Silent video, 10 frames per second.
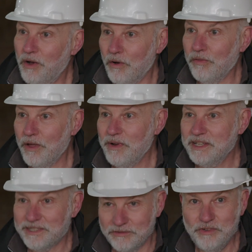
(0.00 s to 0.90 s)
although
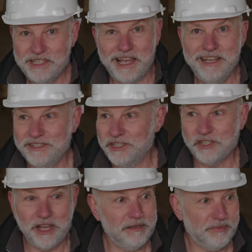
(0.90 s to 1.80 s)
it retains its
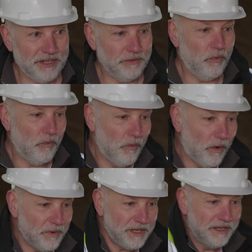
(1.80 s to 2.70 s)
shape,
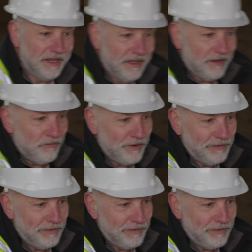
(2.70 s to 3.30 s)
what we